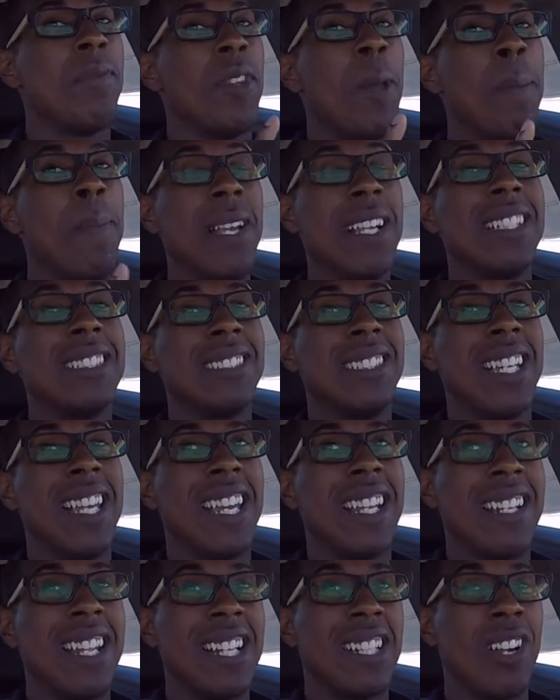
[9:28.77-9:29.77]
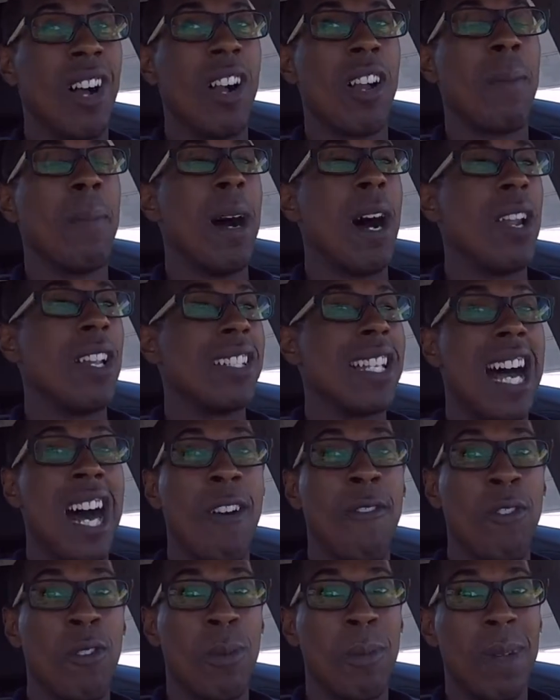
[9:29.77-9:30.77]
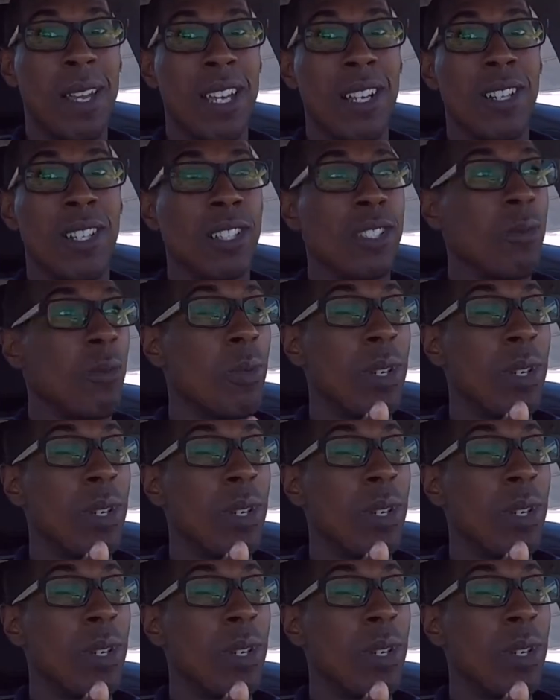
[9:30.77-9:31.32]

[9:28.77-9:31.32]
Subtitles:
The biggest thing they talk about is Alfa Romeo's